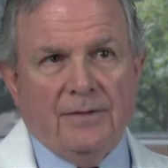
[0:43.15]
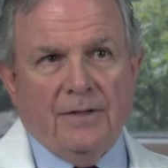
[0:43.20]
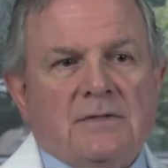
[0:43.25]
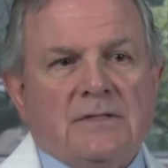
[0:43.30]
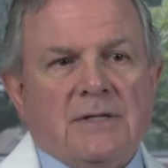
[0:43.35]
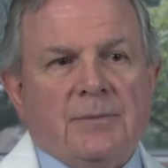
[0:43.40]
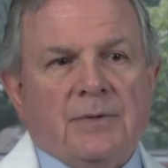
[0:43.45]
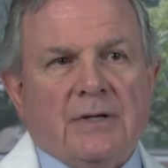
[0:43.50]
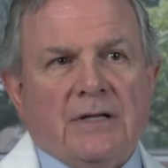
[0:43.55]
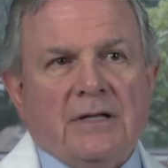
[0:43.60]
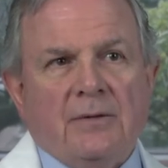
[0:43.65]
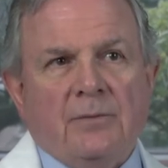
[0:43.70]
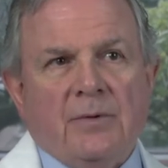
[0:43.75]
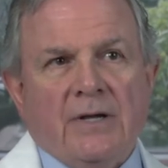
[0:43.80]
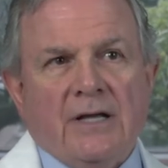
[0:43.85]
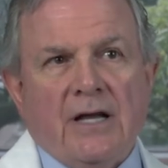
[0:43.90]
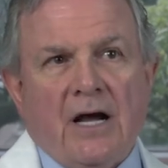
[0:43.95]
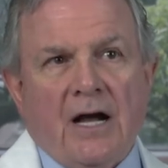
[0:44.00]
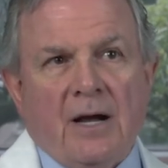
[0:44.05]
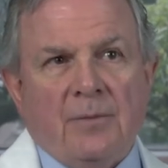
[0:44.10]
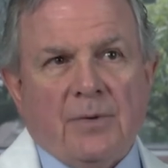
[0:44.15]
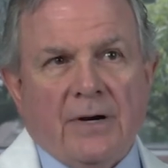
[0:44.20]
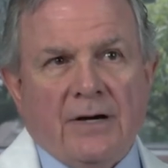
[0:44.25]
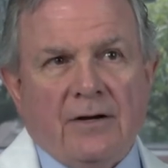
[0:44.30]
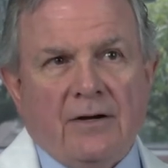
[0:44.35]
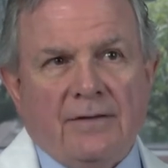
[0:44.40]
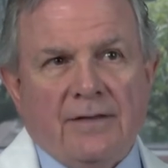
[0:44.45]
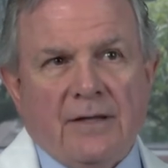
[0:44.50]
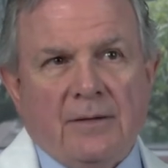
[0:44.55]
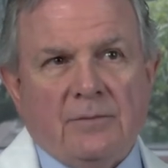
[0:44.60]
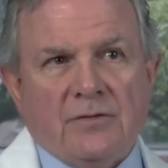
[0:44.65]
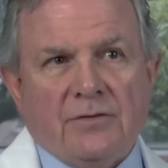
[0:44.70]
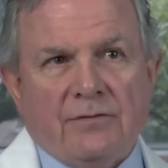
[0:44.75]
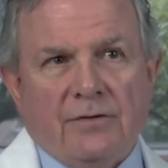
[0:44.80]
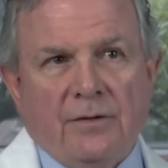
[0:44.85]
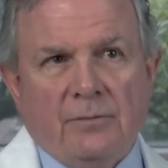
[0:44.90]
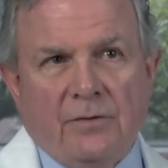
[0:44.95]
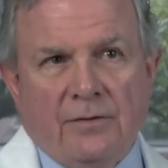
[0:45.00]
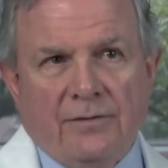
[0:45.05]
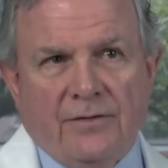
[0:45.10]
Typically, we operate on them to
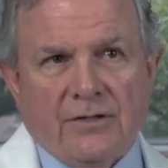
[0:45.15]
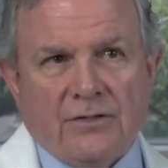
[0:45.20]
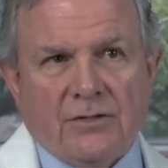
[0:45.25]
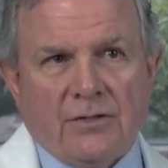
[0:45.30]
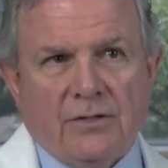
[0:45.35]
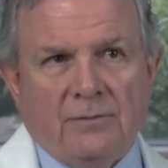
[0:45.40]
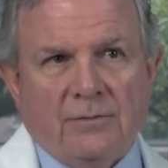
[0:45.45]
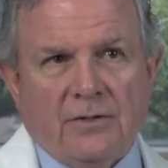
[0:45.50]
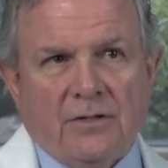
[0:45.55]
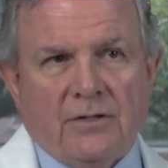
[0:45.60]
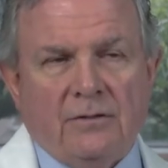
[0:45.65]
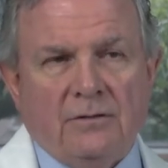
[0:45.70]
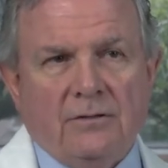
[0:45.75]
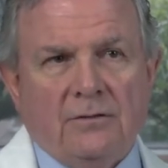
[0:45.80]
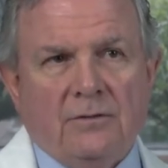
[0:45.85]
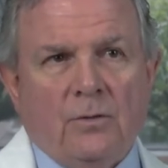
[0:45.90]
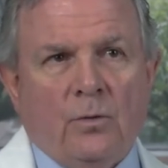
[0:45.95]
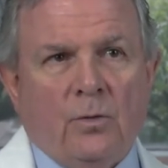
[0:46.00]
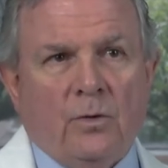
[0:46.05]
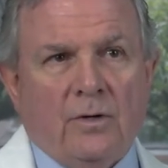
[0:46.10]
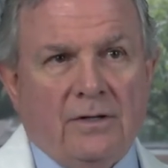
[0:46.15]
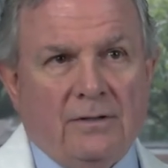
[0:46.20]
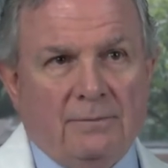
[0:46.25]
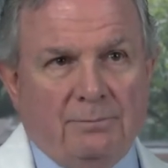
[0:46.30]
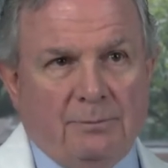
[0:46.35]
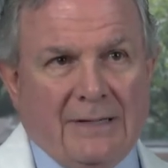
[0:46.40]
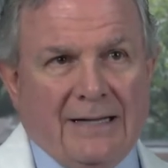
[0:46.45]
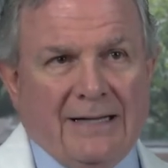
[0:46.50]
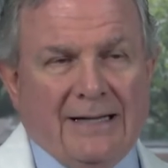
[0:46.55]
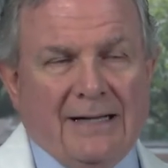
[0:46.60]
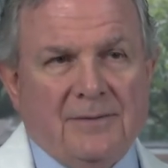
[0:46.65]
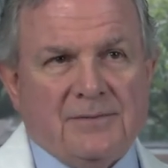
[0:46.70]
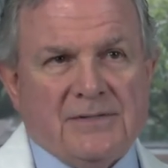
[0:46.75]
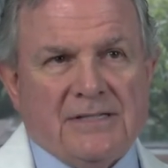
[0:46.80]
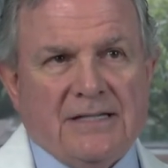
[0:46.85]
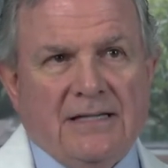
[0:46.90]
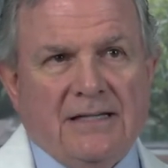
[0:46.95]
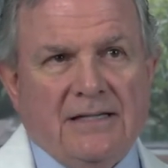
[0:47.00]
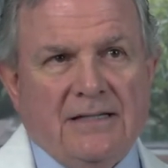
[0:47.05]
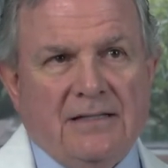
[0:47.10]
remove the tumor or
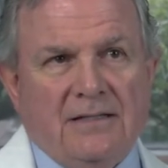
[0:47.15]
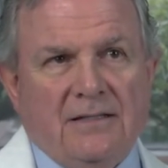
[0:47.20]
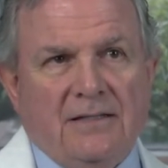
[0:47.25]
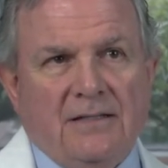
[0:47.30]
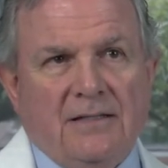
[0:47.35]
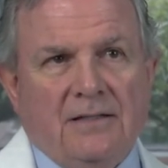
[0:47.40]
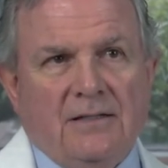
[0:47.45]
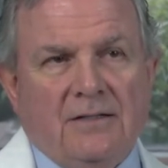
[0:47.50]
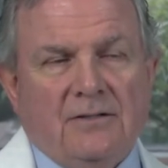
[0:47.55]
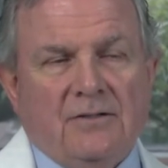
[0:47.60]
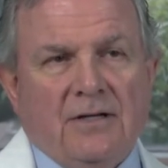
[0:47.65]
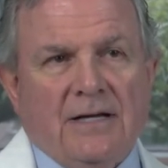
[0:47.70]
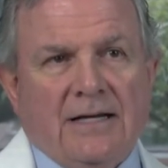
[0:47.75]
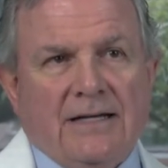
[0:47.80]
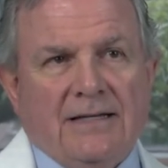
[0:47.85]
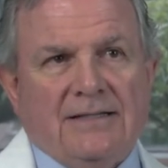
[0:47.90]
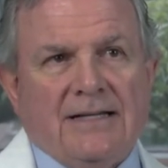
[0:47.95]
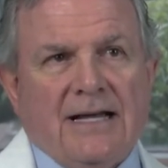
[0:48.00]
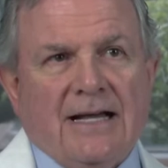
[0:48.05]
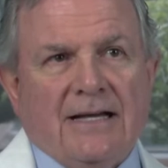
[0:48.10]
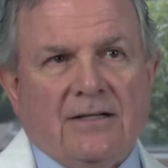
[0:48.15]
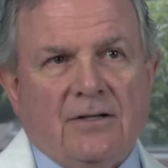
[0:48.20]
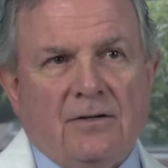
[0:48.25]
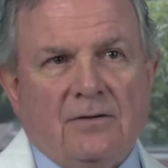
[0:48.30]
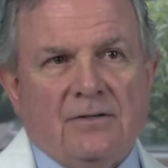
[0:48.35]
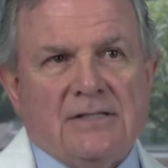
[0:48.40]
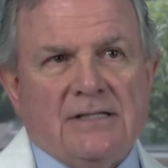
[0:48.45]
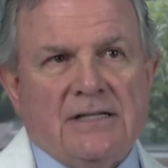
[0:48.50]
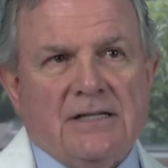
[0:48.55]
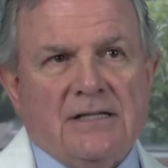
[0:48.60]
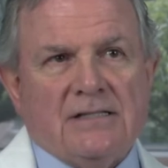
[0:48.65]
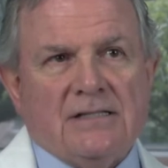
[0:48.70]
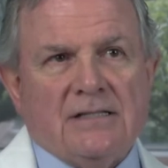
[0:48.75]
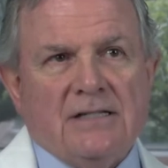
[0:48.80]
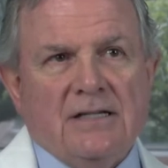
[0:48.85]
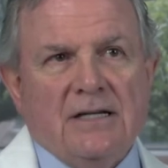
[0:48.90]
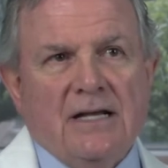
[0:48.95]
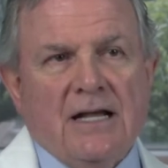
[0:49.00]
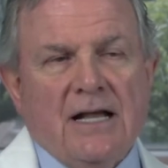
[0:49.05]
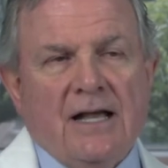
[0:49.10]
biopsy it to get a diagnosis,
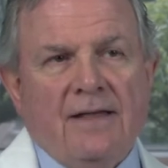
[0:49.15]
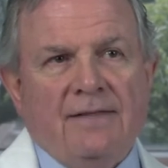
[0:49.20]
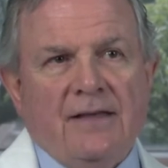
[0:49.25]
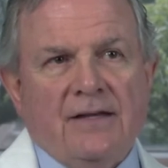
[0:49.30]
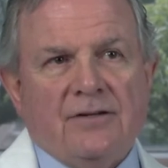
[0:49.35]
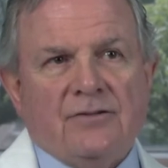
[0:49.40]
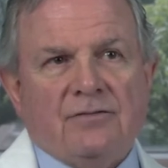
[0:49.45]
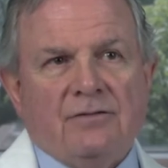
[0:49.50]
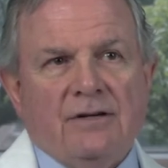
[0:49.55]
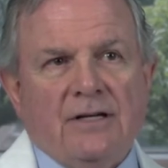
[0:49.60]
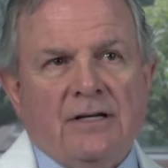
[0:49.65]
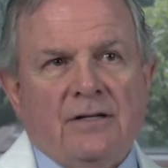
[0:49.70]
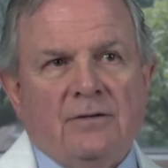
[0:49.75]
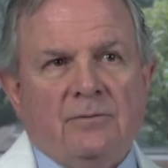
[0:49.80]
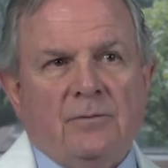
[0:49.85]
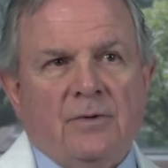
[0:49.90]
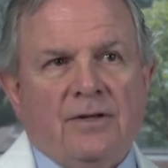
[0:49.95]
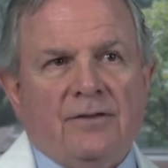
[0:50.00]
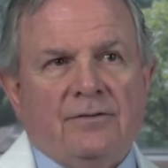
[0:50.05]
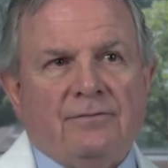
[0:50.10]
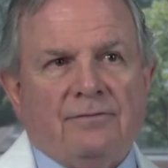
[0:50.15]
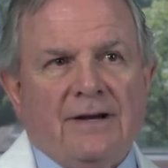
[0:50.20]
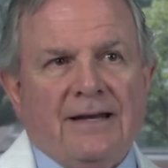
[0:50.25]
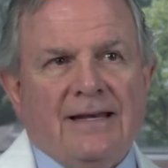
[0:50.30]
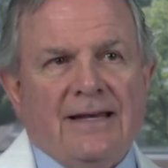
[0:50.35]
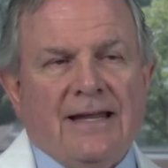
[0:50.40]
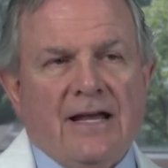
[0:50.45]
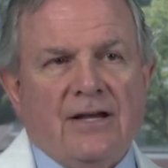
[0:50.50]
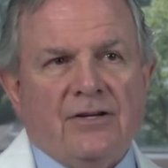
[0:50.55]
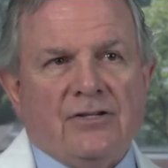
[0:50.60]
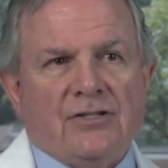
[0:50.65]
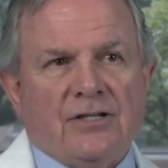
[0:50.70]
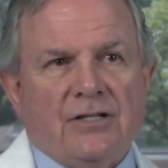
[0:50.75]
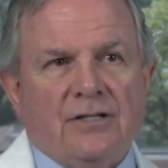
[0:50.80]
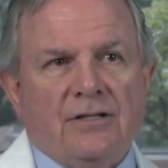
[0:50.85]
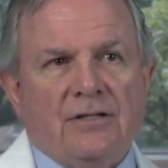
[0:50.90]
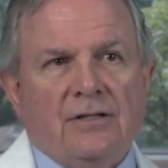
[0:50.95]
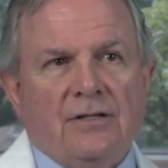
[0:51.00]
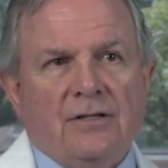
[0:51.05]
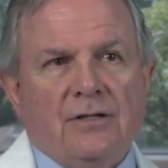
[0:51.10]
and then treat it with
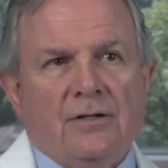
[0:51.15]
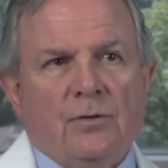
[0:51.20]
radiation,